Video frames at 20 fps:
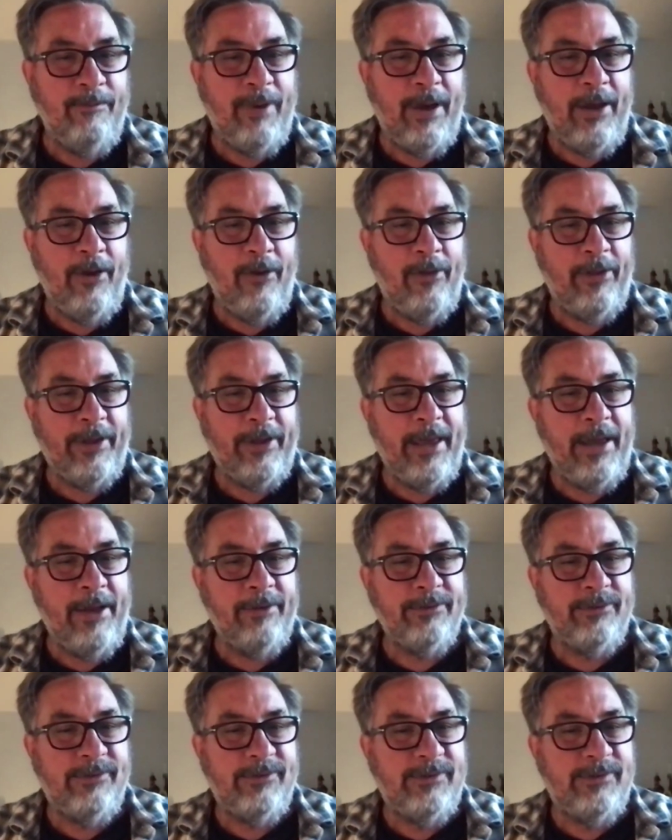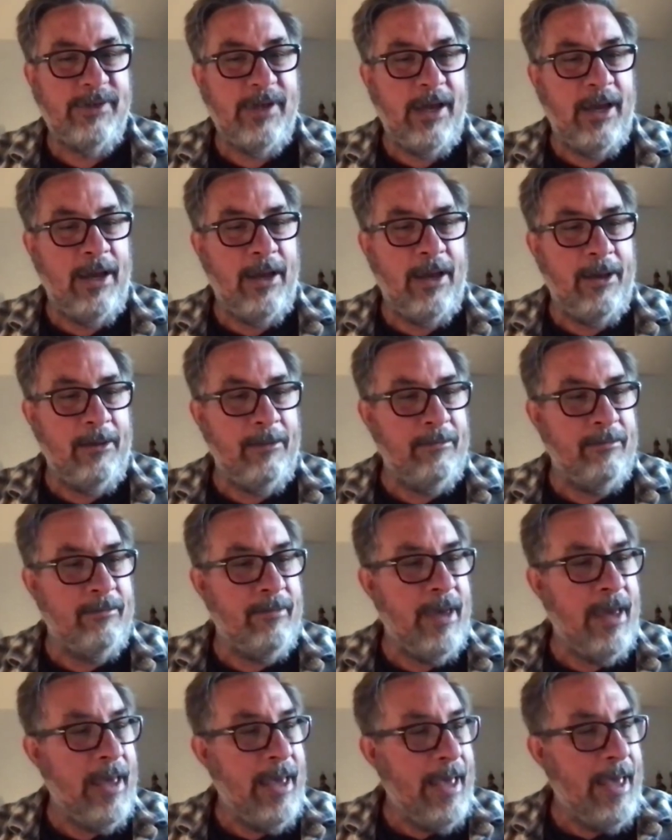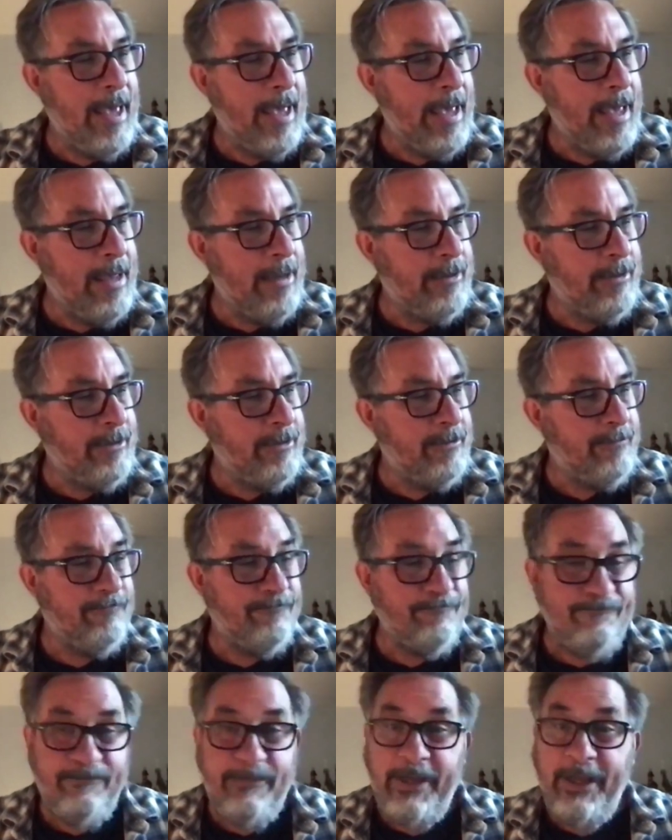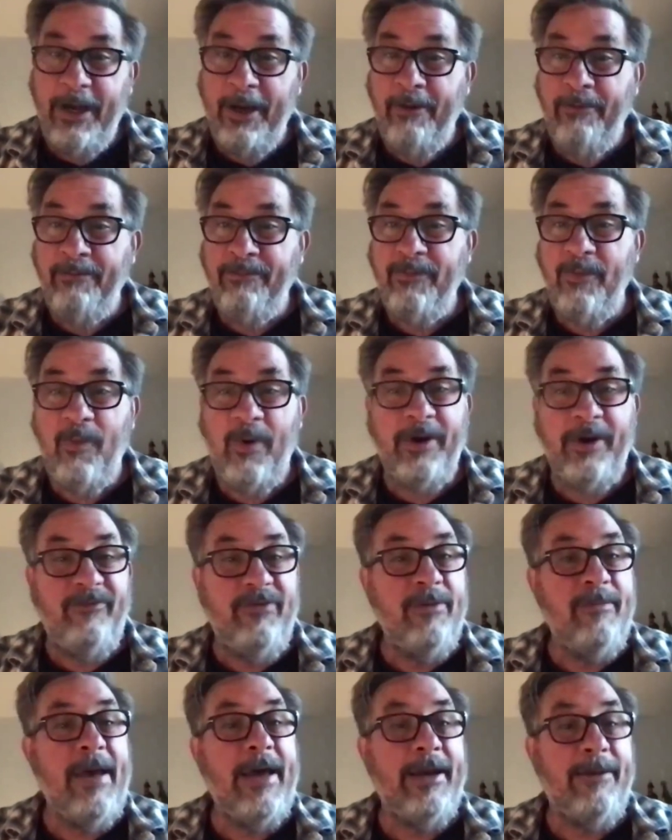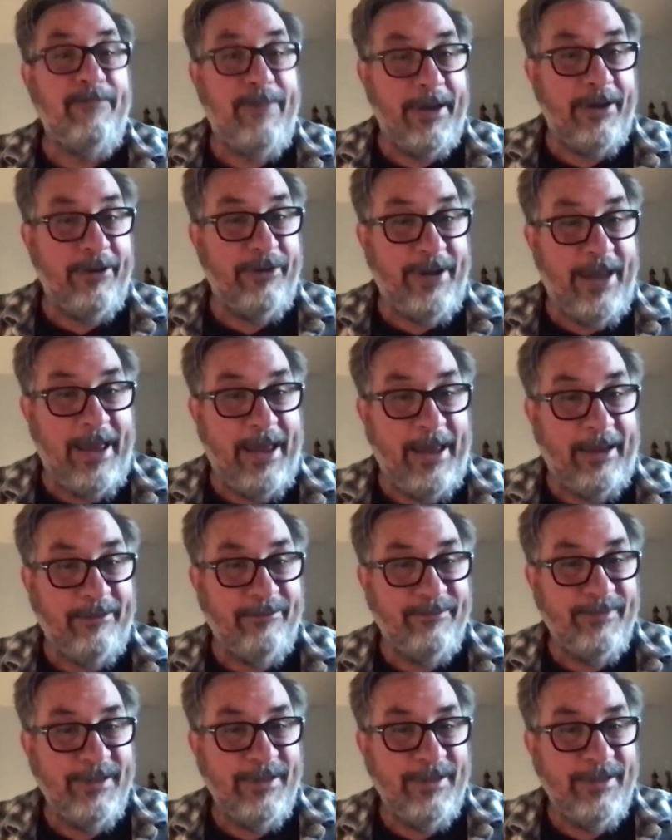by all accounts. And one of them had a better day,